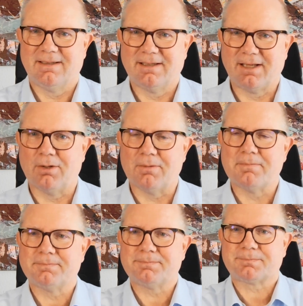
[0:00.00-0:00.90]
Hello,
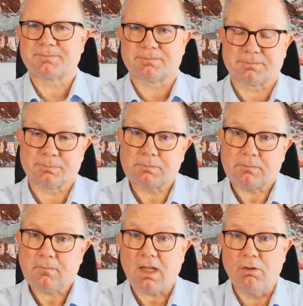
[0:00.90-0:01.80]

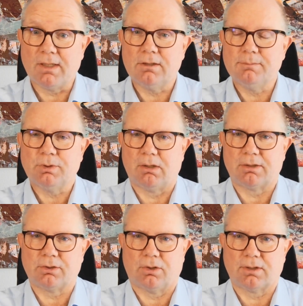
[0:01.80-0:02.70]
welcome to
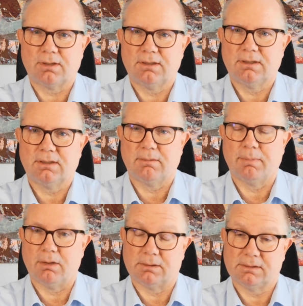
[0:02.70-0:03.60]
our talk
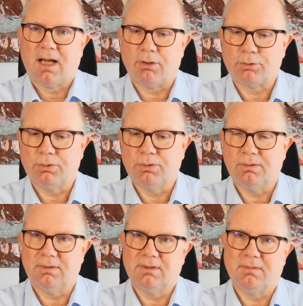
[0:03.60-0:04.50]
about how
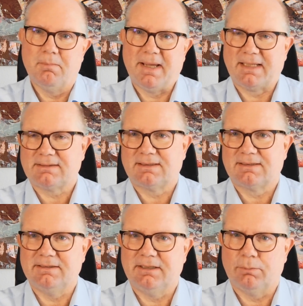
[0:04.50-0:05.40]
to
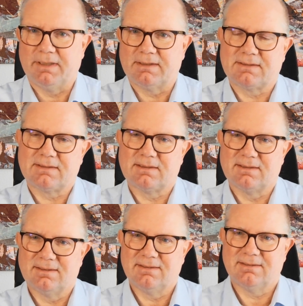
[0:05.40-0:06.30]
best deal with
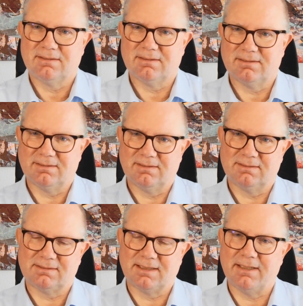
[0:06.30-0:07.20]

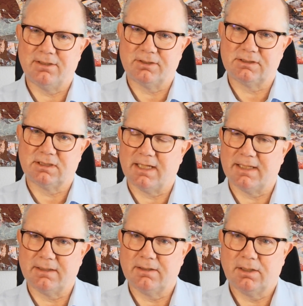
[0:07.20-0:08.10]
standards
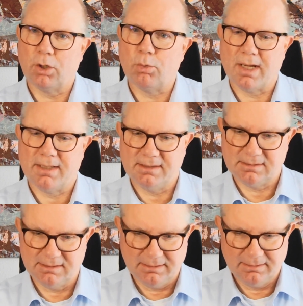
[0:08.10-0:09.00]
like
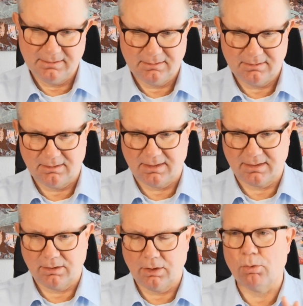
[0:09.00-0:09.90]
OIDC,
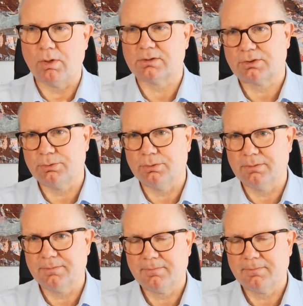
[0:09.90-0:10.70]
like OAuth2,